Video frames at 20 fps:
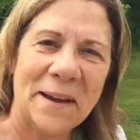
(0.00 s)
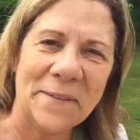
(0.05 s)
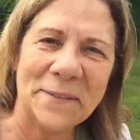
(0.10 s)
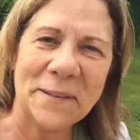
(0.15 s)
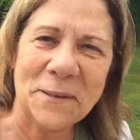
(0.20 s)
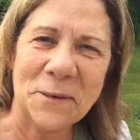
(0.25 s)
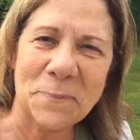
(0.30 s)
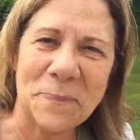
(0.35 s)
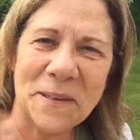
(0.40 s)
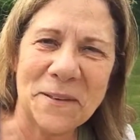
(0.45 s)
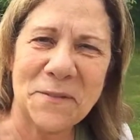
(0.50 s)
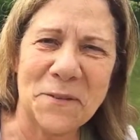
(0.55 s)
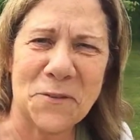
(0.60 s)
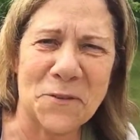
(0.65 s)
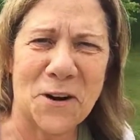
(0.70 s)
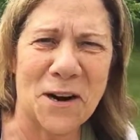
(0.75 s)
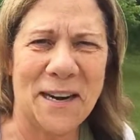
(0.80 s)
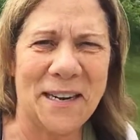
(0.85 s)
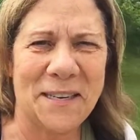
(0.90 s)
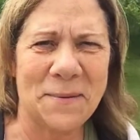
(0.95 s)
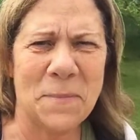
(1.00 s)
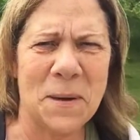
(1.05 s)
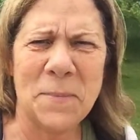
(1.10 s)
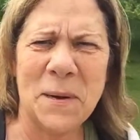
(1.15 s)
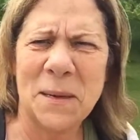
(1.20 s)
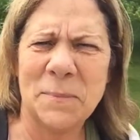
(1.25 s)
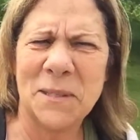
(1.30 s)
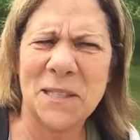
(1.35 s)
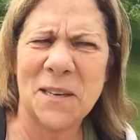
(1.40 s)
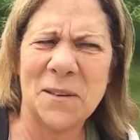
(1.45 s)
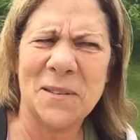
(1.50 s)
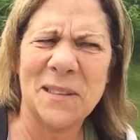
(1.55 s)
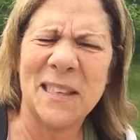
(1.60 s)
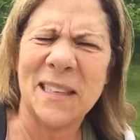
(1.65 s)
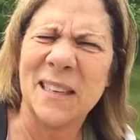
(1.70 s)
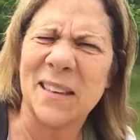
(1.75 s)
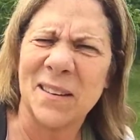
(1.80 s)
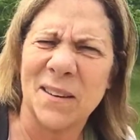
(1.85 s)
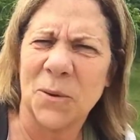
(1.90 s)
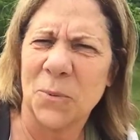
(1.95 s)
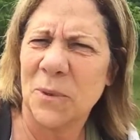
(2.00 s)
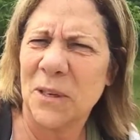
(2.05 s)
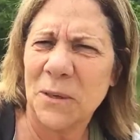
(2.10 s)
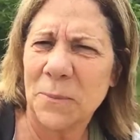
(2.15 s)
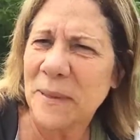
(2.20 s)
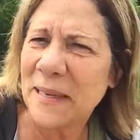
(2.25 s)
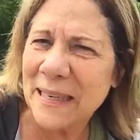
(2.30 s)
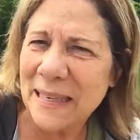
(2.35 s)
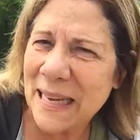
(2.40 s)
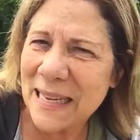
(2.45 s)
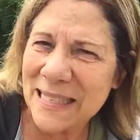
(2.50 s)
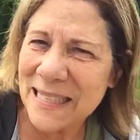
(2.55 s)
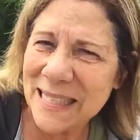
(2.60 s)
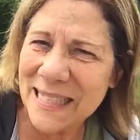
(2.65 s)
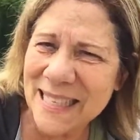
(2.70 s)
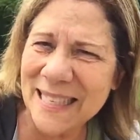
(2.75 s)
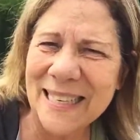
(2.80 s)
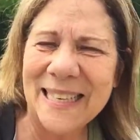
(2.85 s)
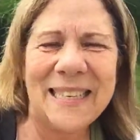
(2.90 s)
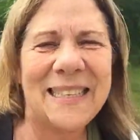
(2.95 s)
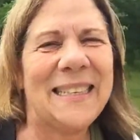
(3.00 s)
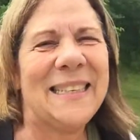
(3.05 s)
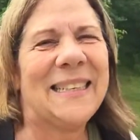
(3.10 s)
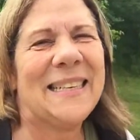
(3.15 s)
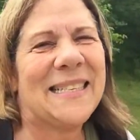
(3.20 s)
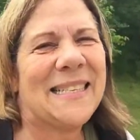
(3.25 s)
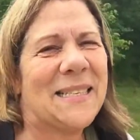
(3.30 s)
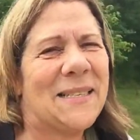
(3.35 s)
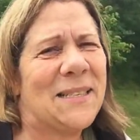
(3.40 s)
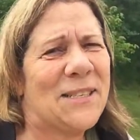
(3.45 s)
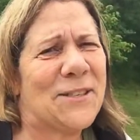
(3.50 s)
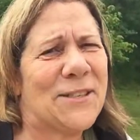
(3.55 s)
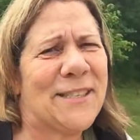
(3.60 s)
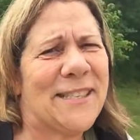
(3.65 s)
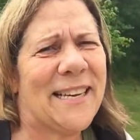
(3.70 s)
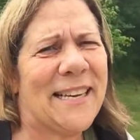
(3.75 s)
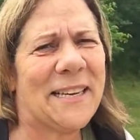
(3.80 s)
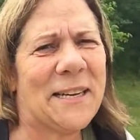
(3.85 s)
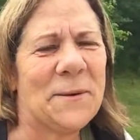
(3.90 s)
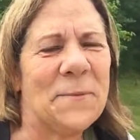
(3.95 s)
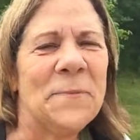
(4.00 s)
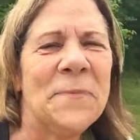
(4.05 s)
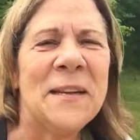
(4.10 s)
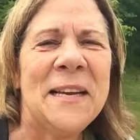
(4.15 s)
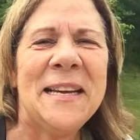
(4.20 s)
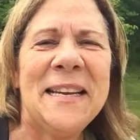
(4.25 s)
have a little bit of variety. My mom's going like, are we going to be eating lots of chicken? And I said, looks like it.